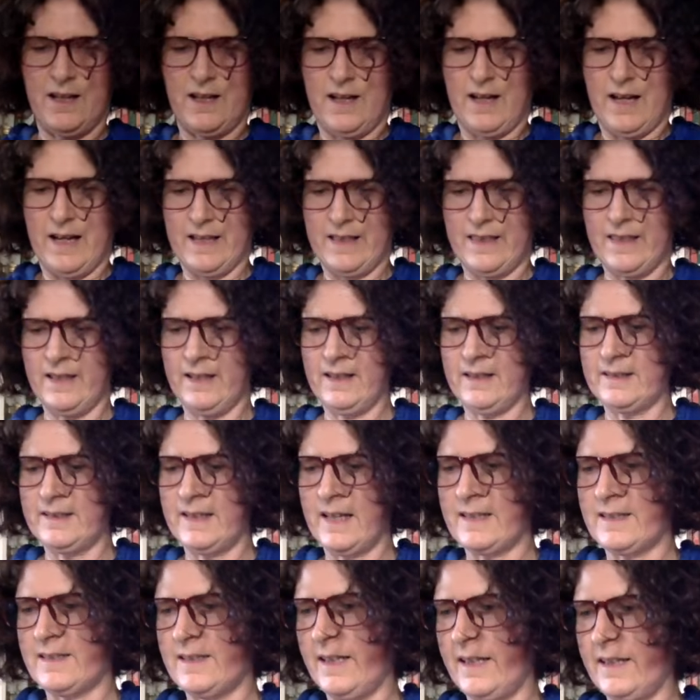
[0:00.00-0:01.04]
I think
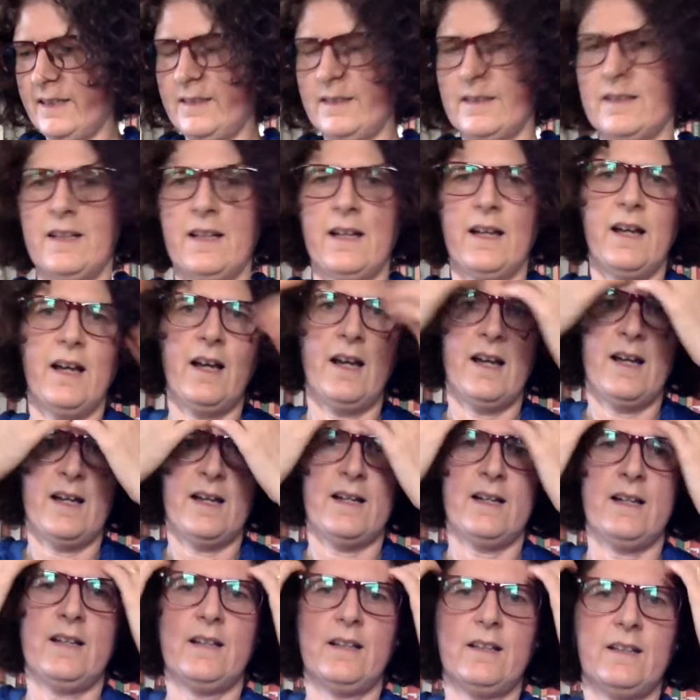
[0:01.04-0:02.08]
that's
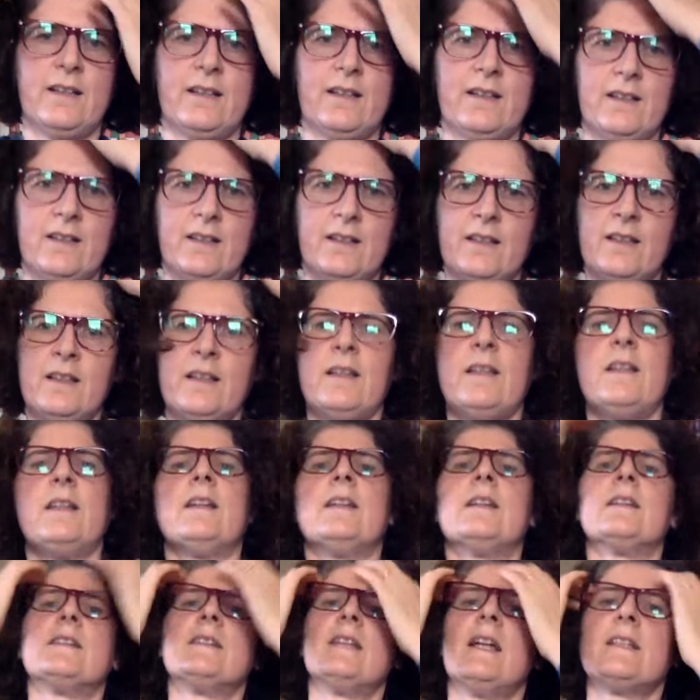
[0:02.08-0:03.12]
it.
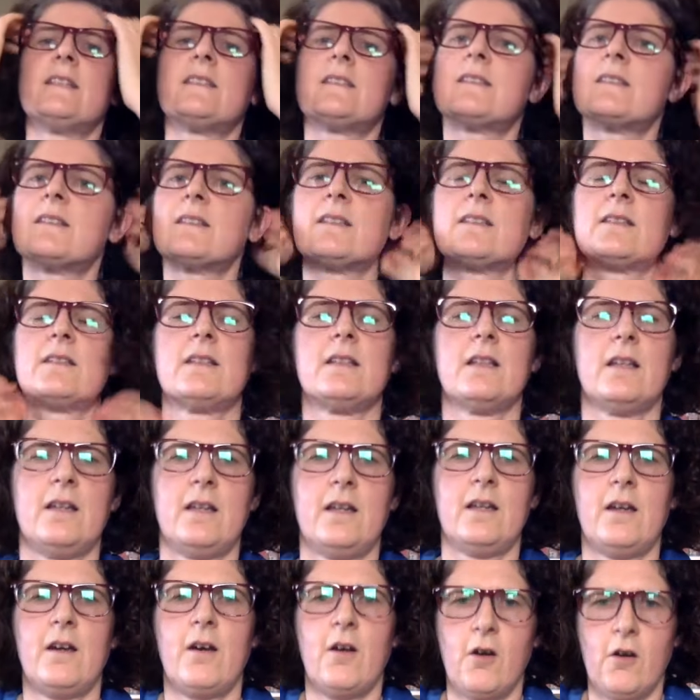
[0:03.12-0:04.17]
That's
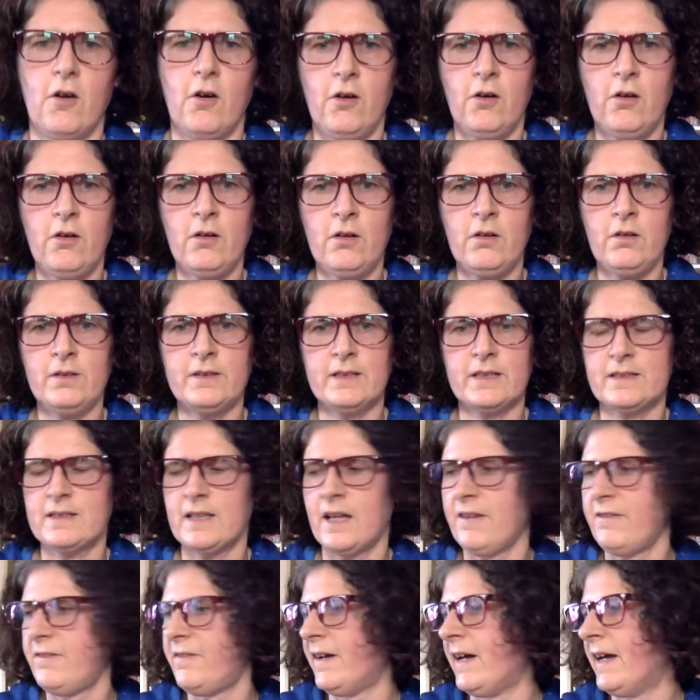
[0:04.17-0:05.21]
all the
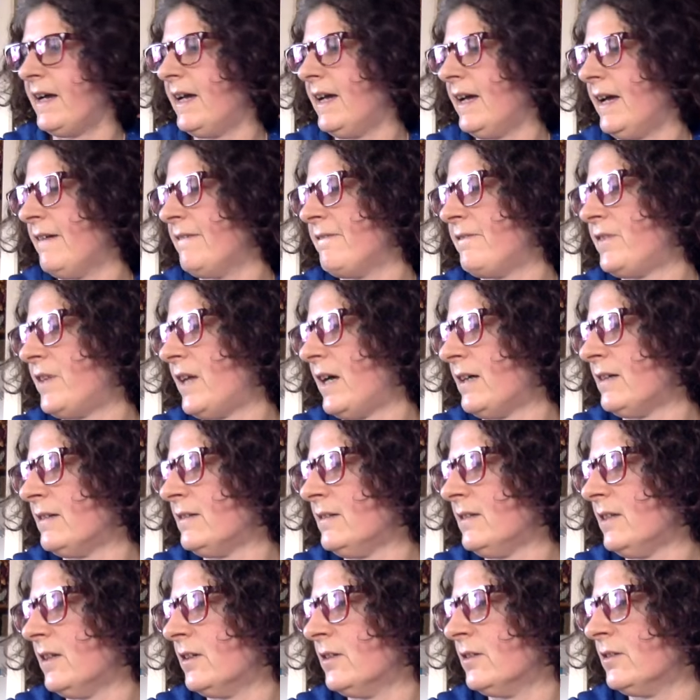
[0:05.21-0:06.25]
stuff I have
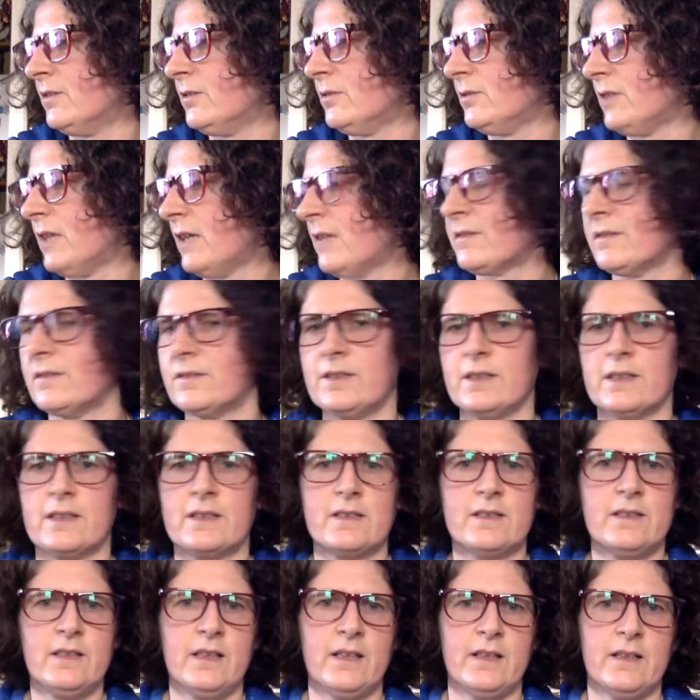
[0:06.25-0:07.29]
done on
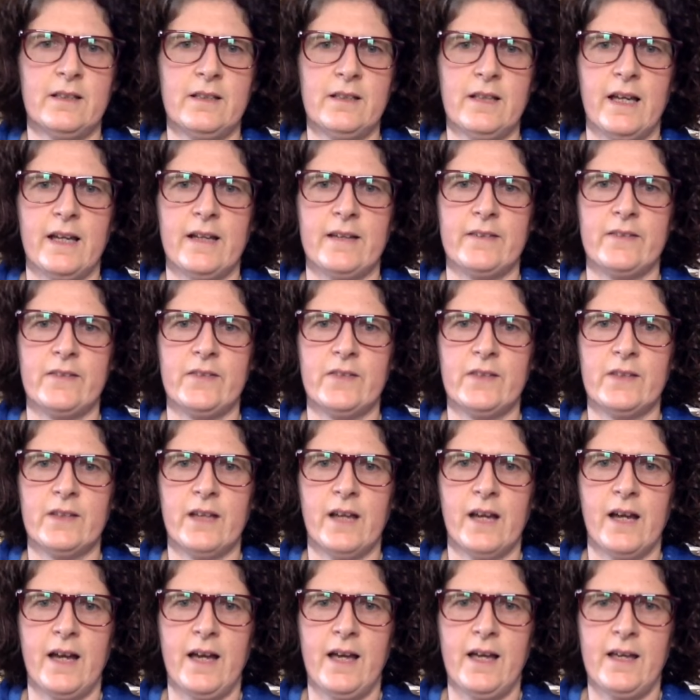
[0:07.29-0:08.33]
2016, and
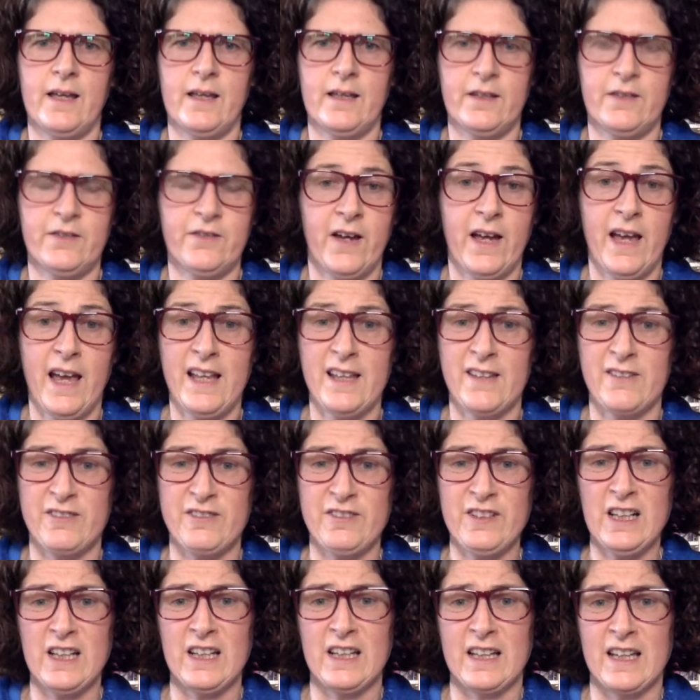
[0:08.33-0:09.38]
if I had a
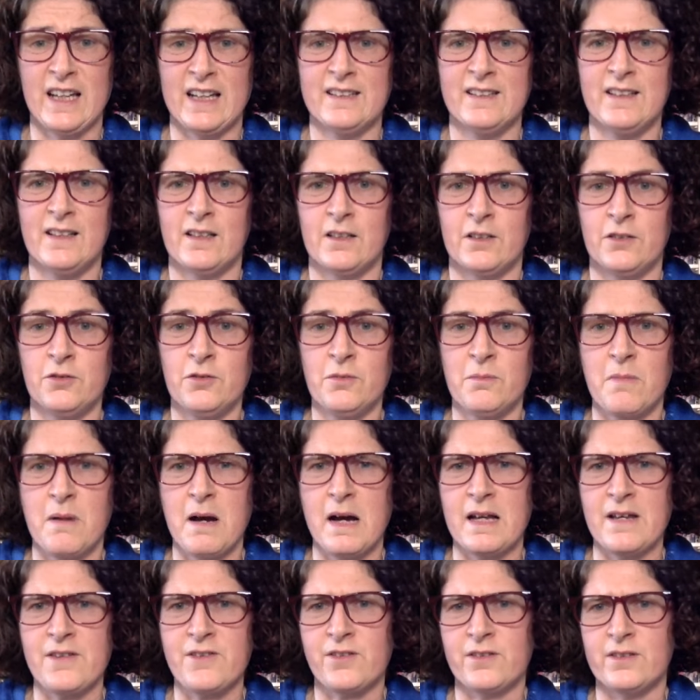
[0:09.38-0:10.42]
feeling I didn't do
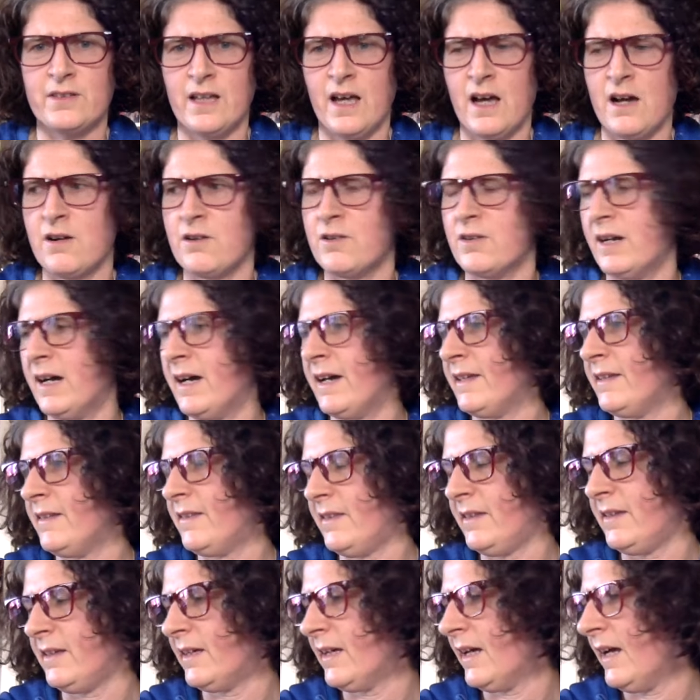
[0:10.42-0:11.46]
much, now I
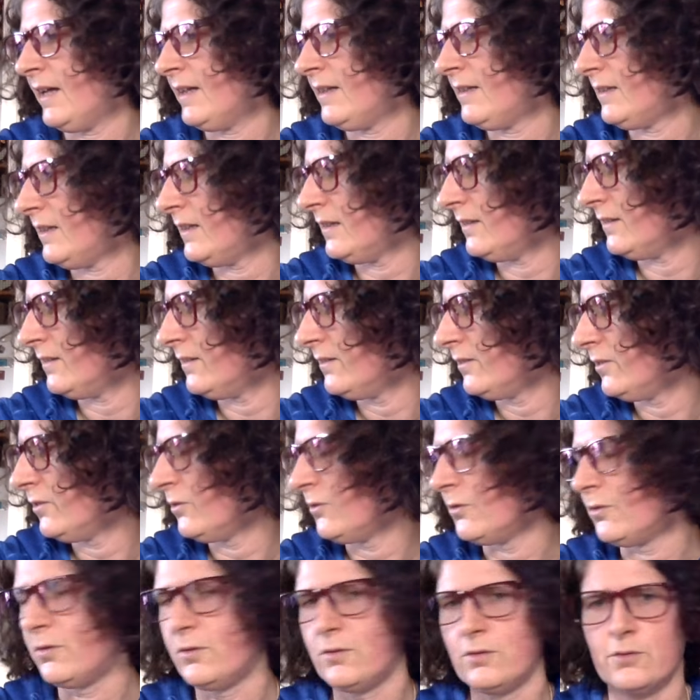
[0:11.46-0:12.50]
think I did
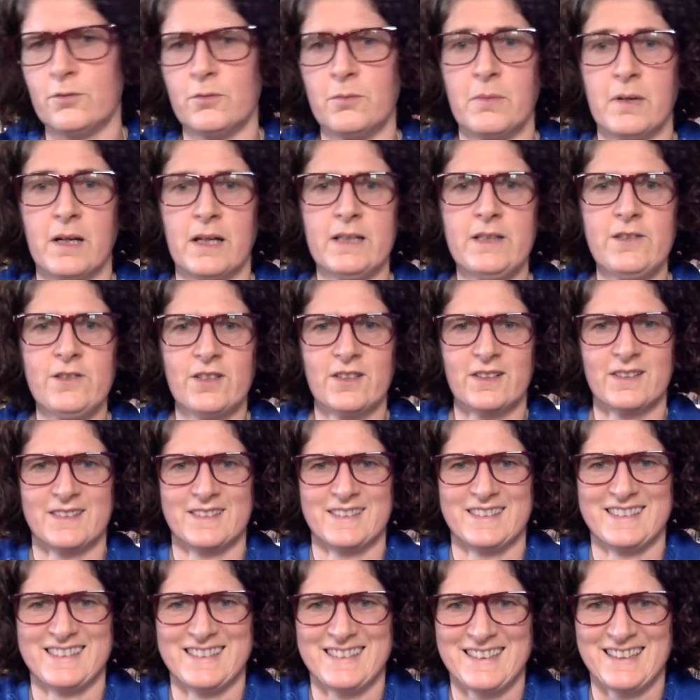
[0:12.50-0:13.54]
too much.
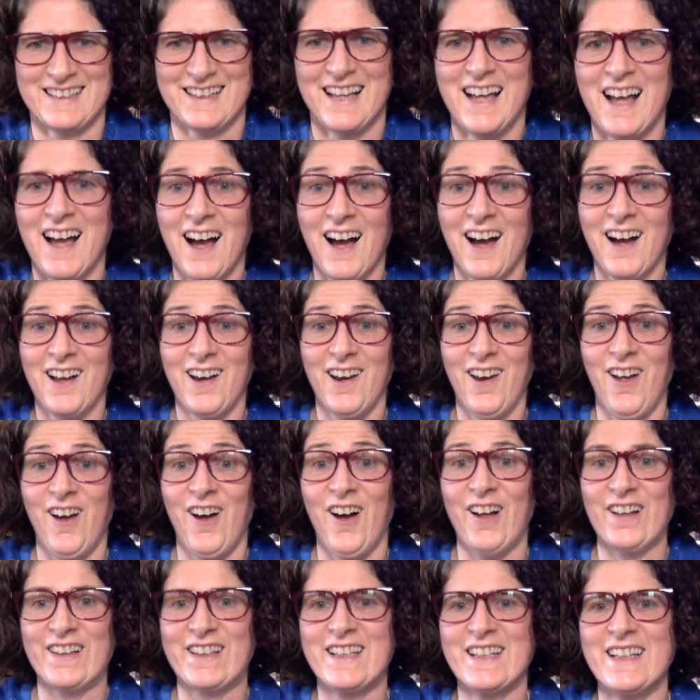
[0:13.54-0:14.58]
A
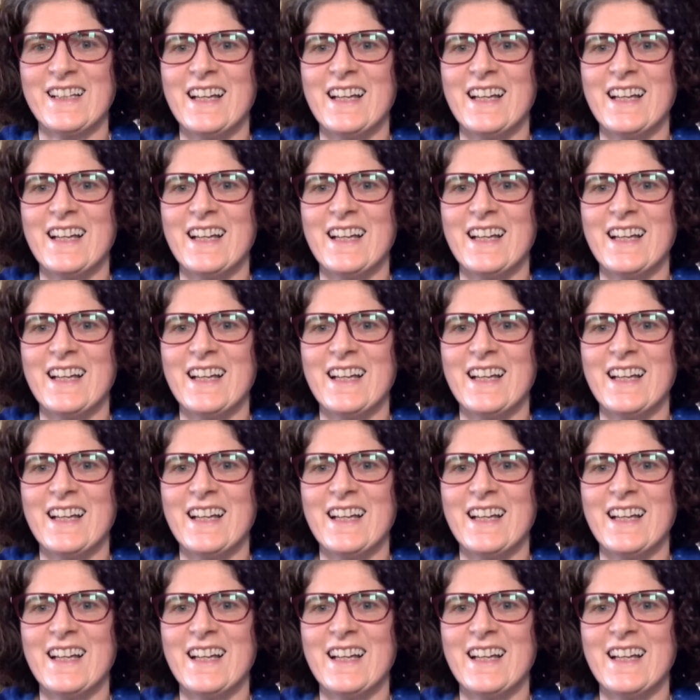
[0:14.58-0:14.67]
lot.